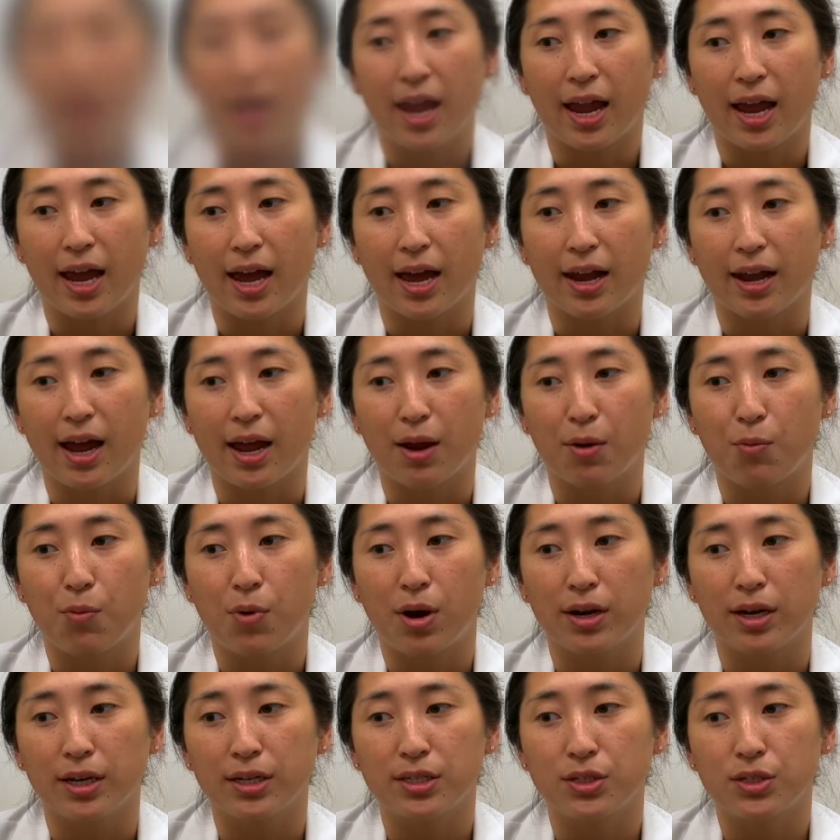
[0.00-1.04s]
And I
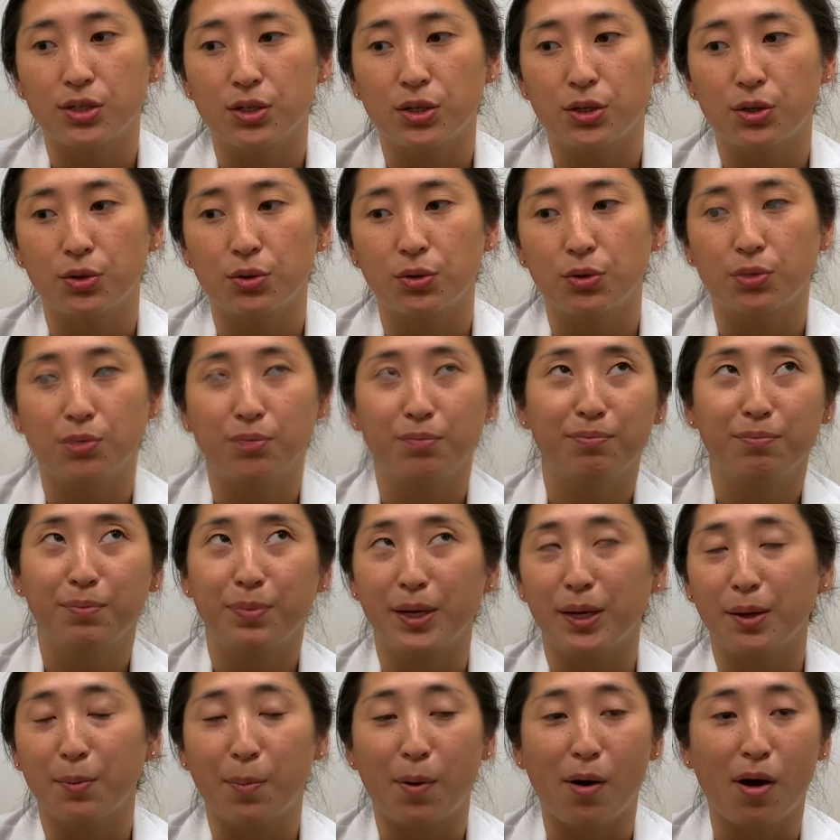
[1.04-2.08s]
wanted to
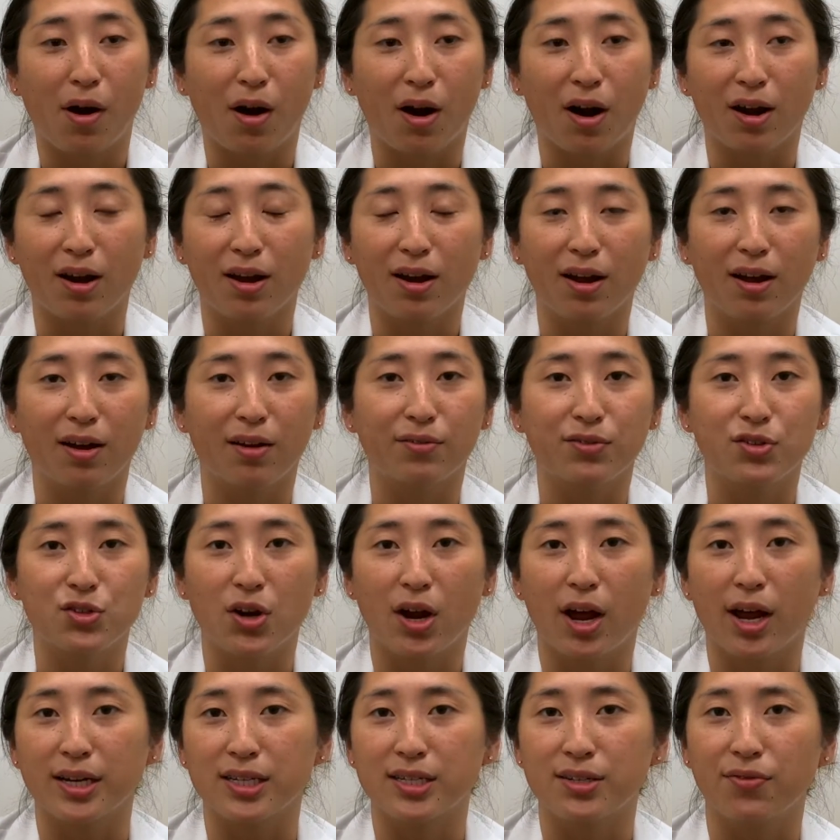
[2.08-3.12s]
be a part of
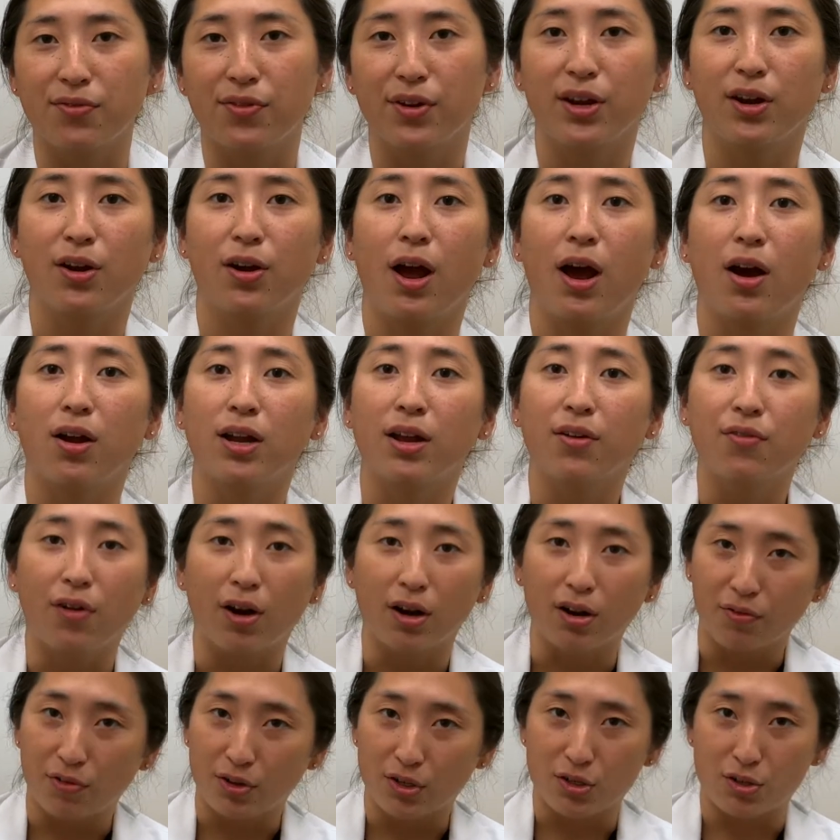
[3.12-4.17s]
trying to figure out if
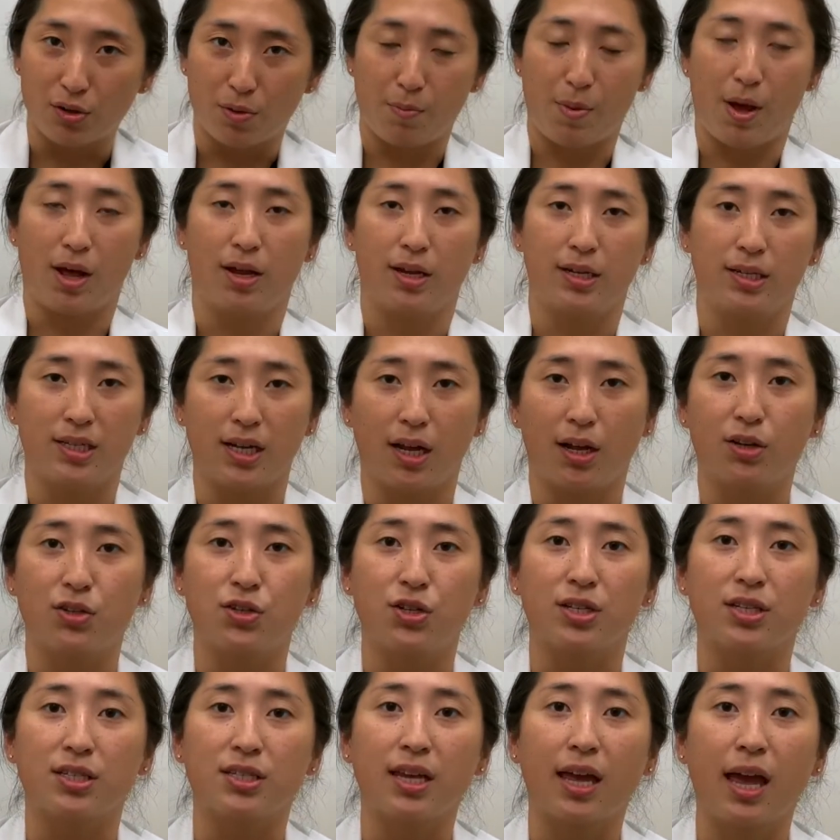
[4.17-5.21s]
artificial
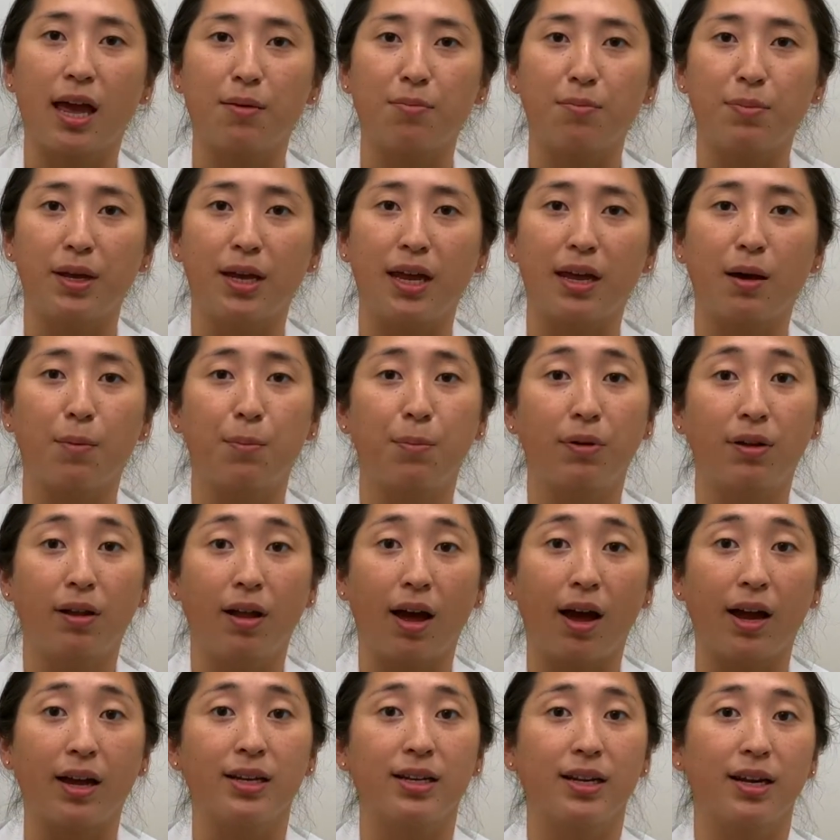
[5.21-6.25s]
intelligence can be
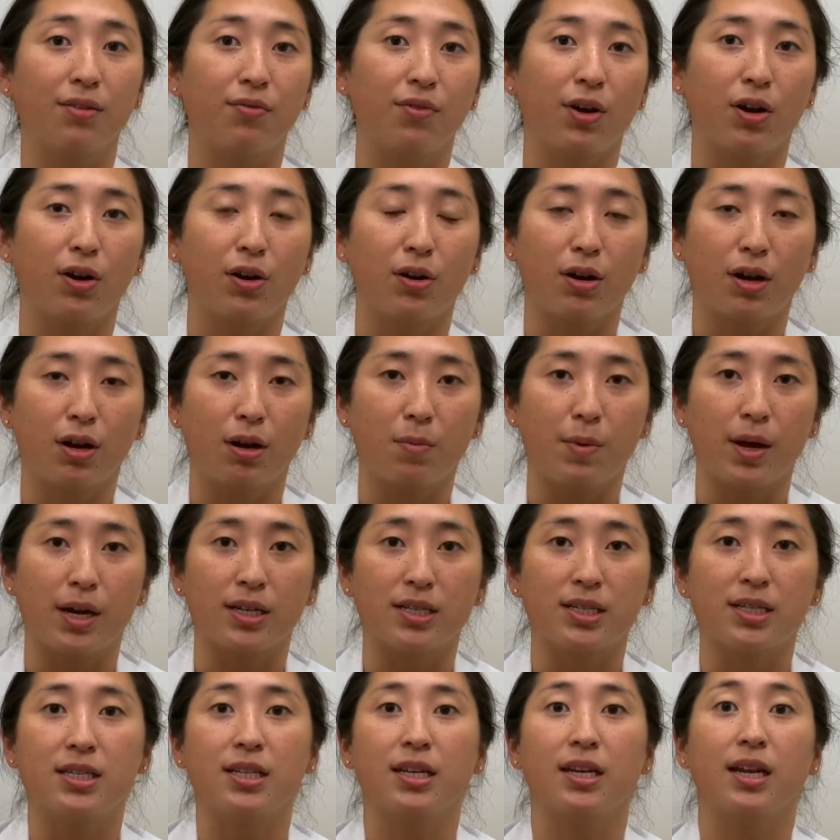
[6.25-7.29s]
applied in veterinary
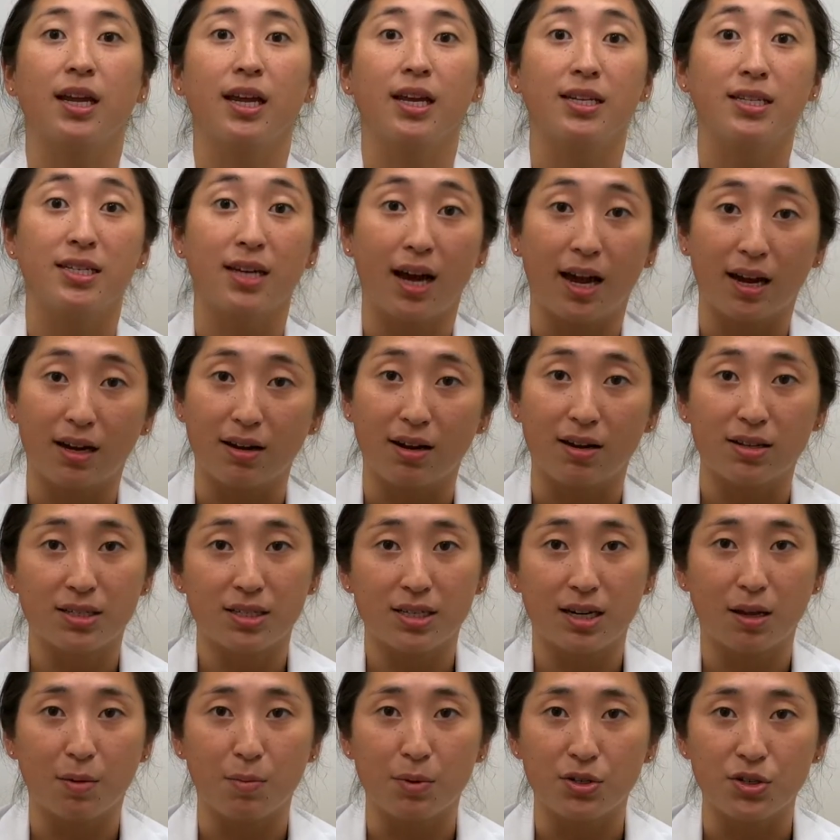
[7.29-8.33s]
medicine in
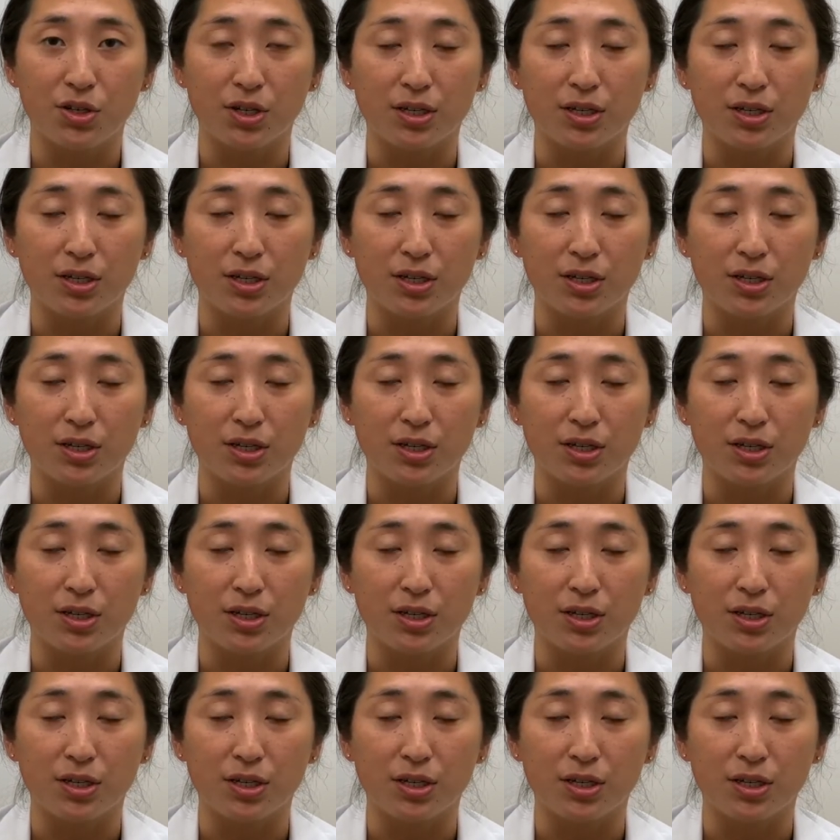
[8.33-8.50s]
diagnostic imaging